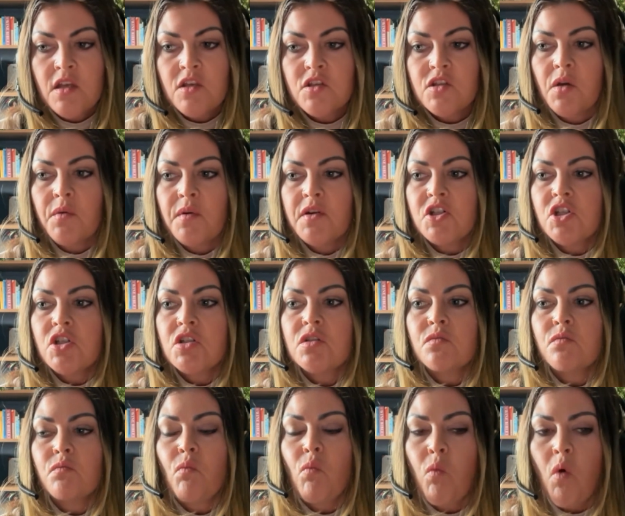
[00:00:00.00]
So it's
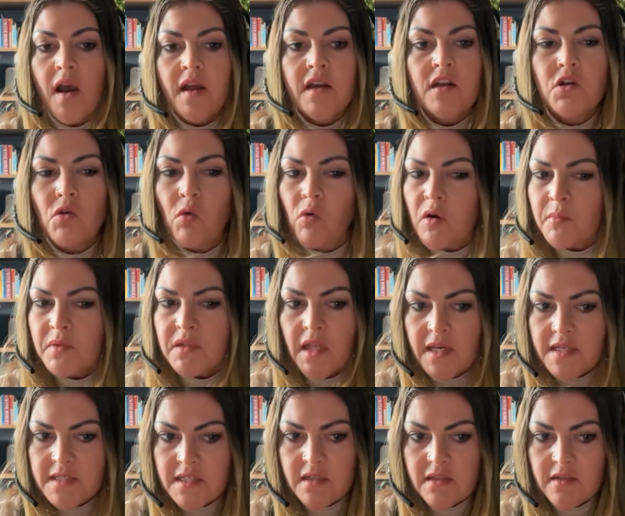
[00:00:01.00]
just
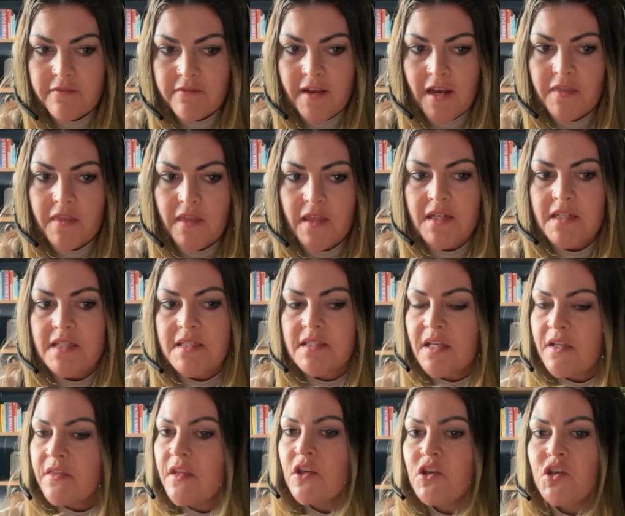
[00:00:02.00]
normalizing the fact that it's
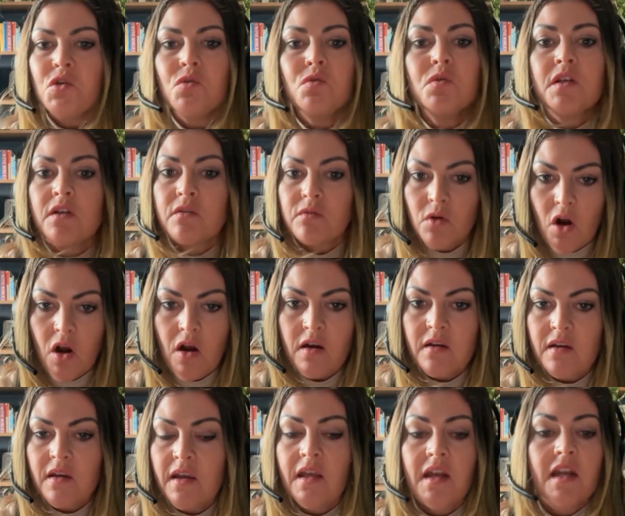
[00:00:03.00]
nothing you did
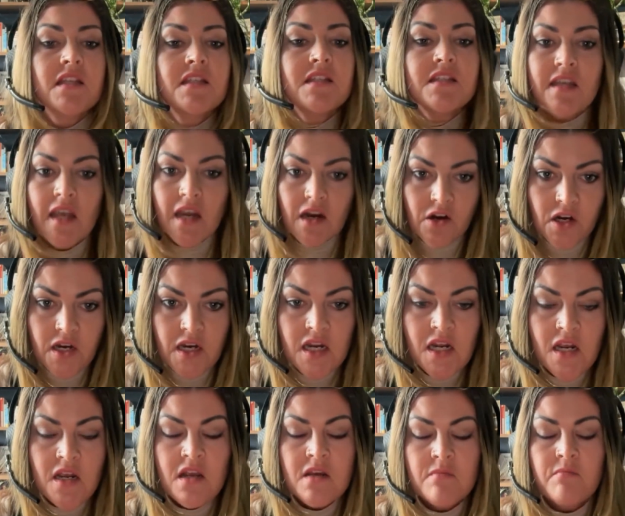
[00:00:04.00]
wrong. It is
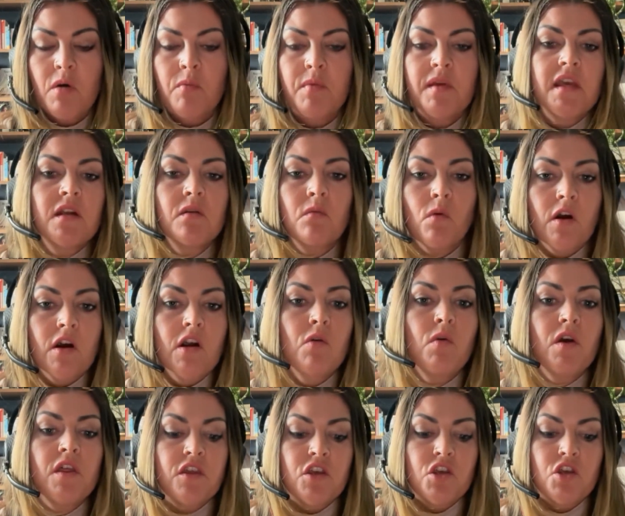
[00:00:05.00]
scary, but we can work
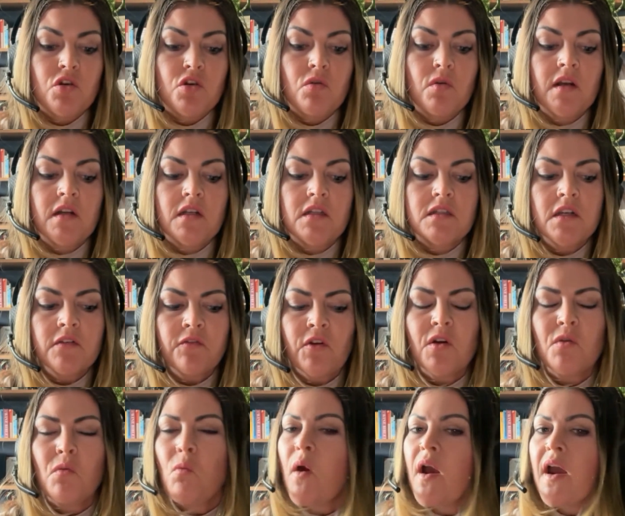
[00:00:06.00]
with you in a
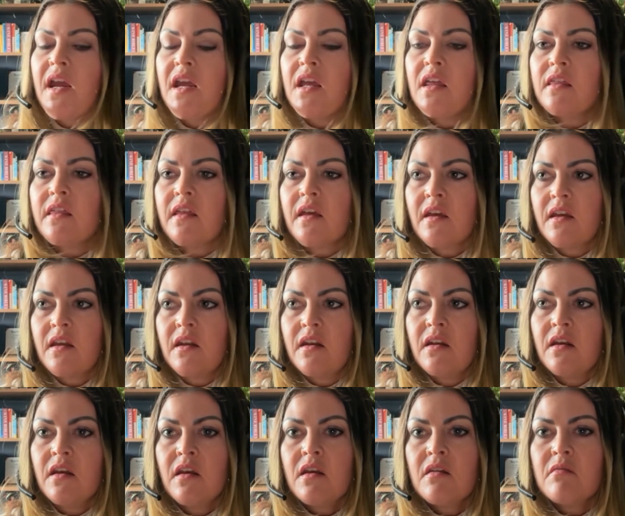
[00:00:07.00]
different way
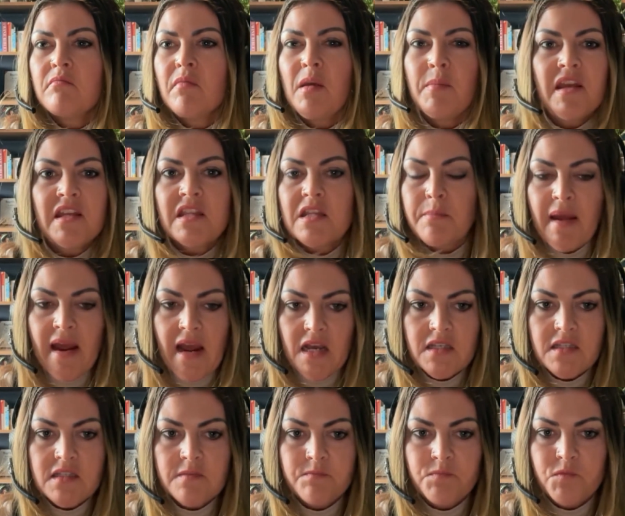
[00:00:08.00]
than maybe in the
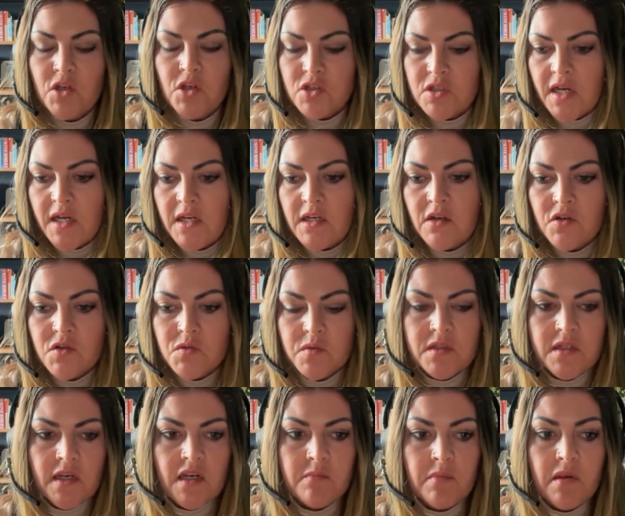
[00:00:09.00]
past. You're diagnosed
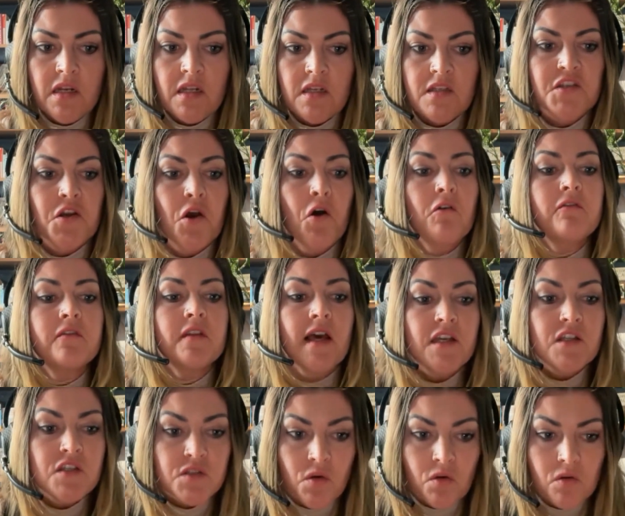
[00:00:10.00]
with diabetes, go
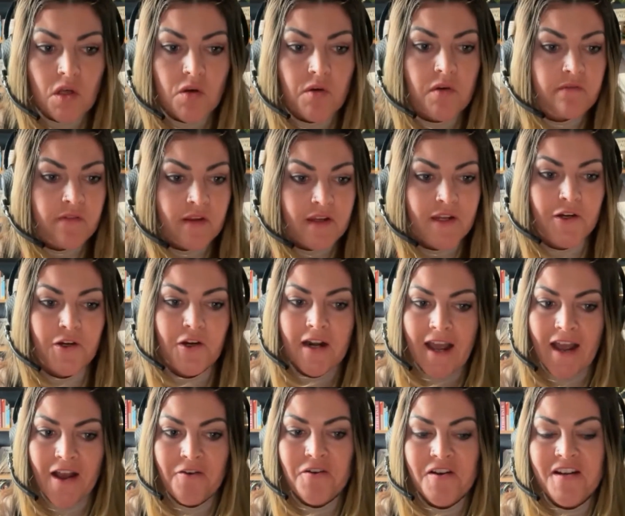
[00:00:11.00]
fly solo and figure it
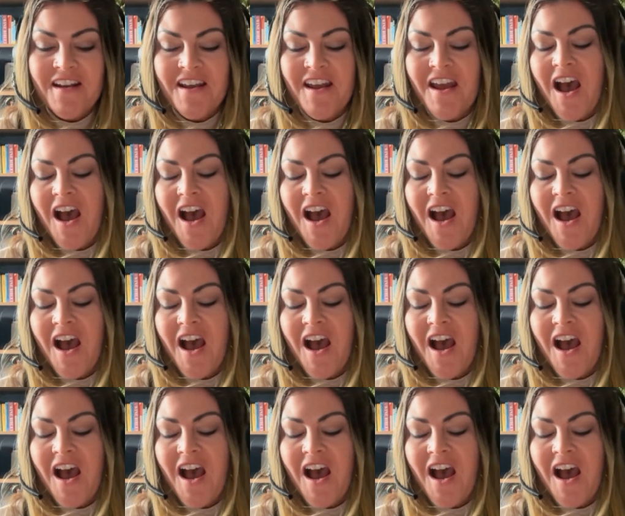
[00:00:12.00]
out.